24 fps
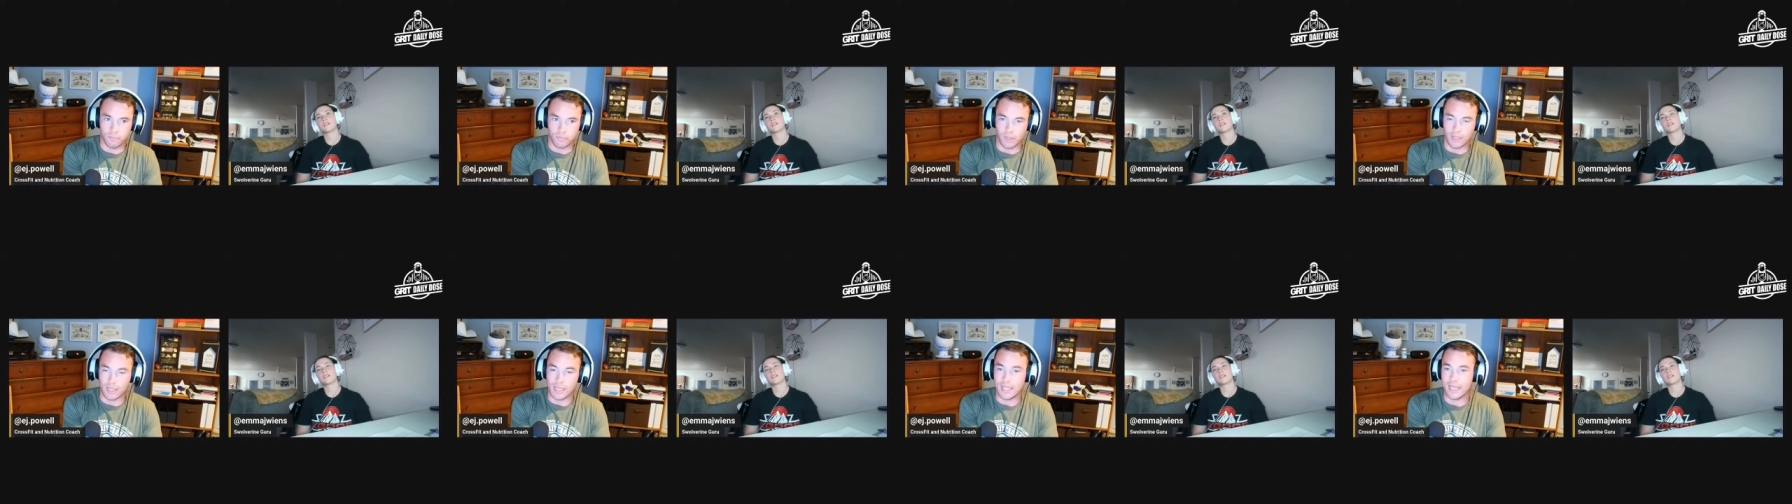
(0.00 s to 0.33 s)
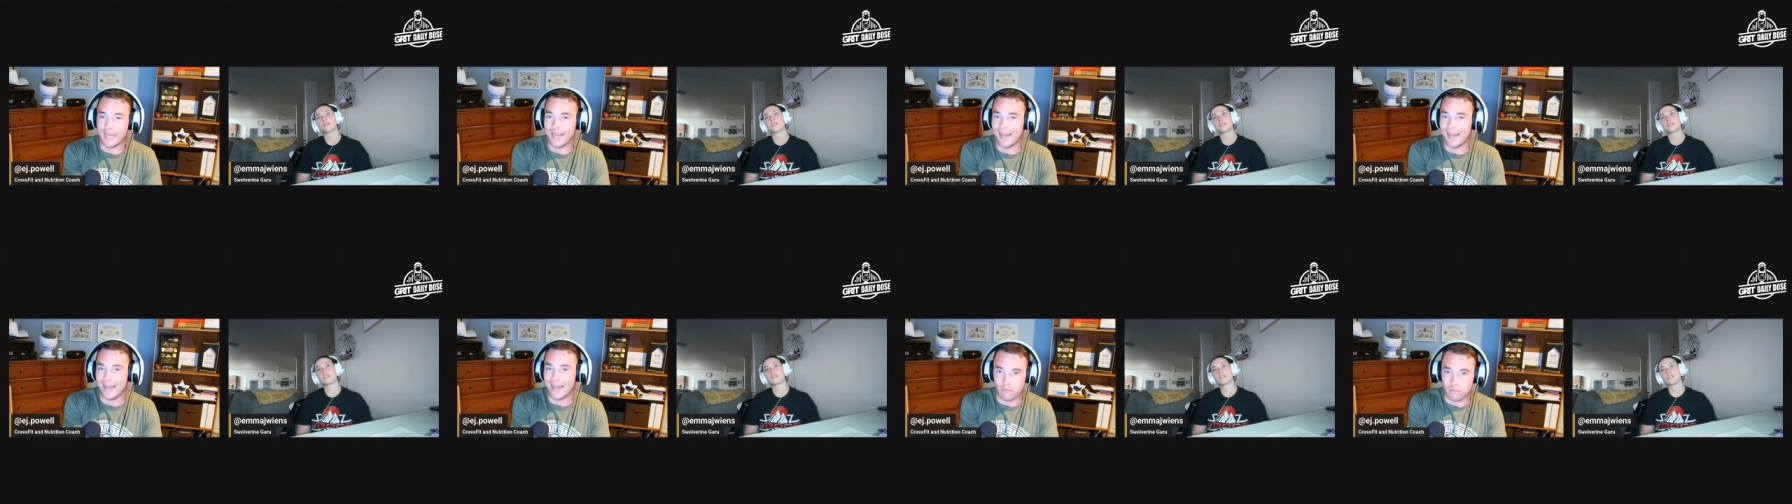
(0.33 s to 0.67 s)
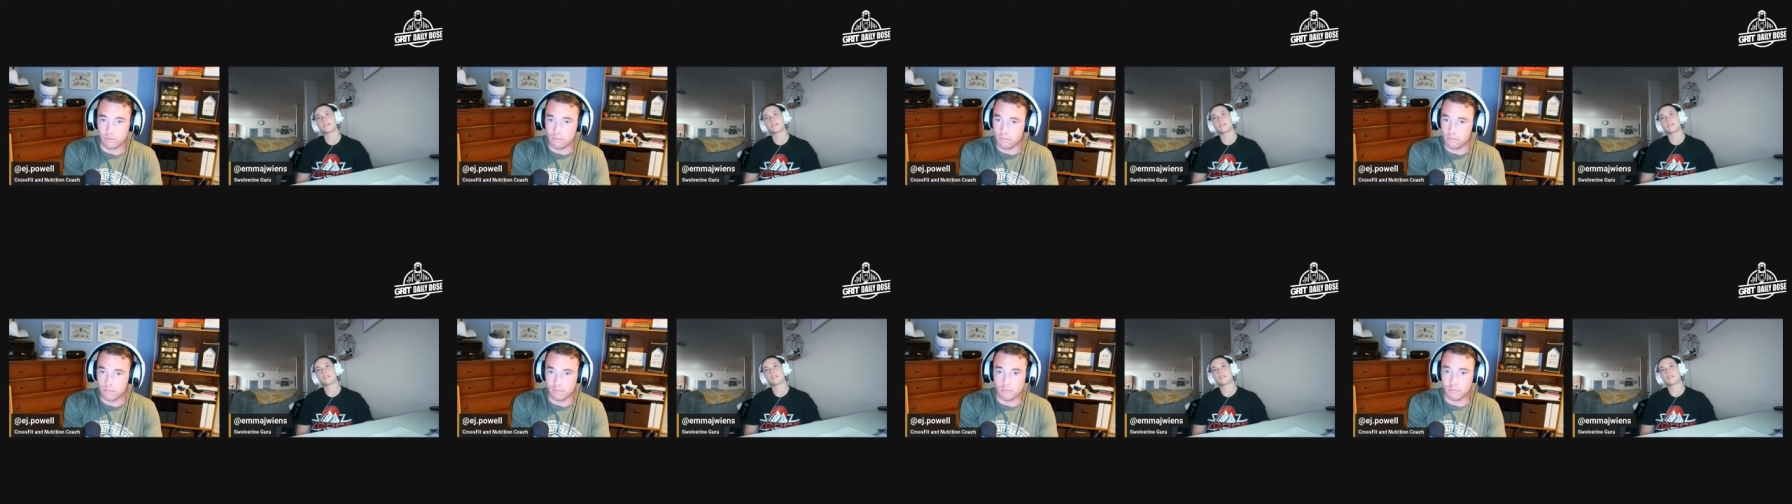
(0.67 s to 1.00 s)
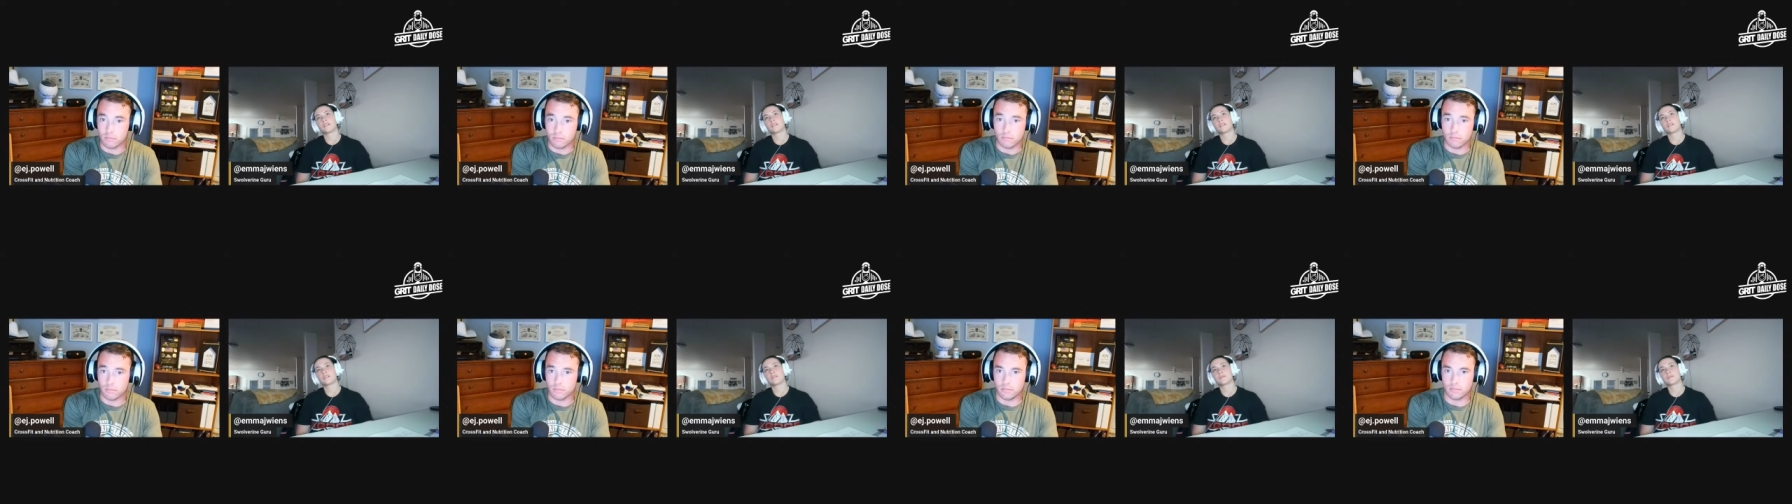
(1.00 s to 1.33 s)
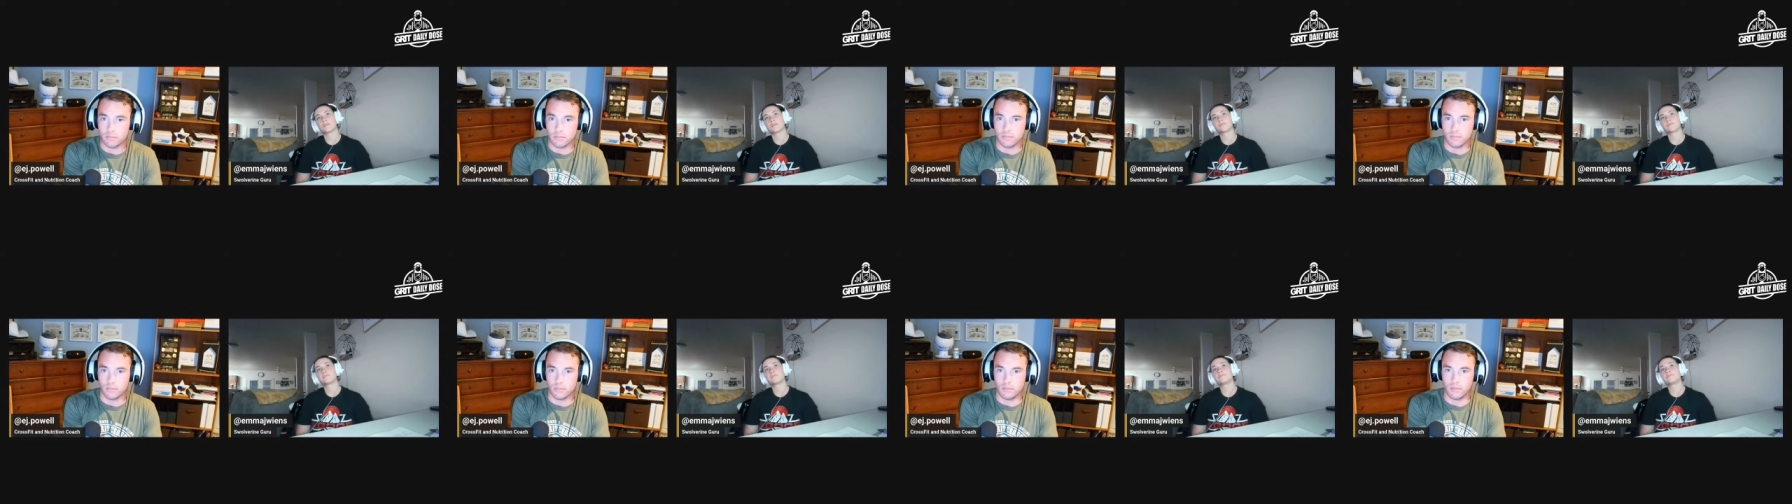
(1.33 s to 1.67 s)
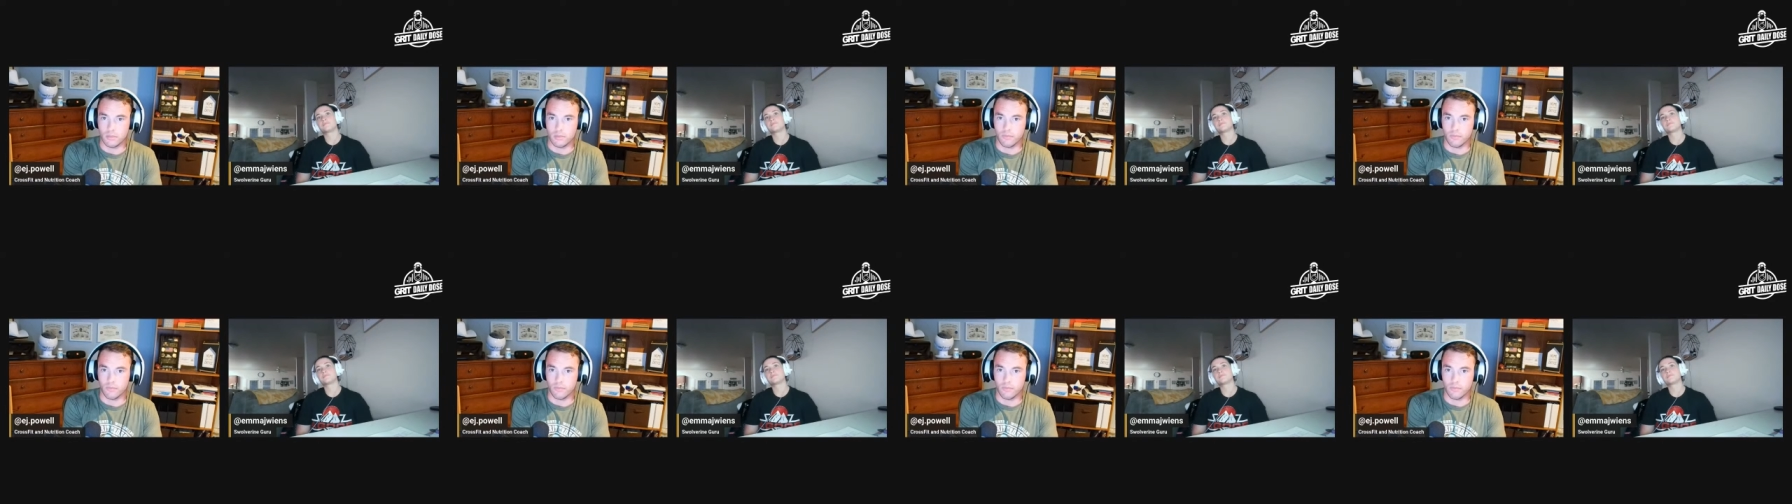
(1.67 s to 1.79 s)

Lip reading: eat out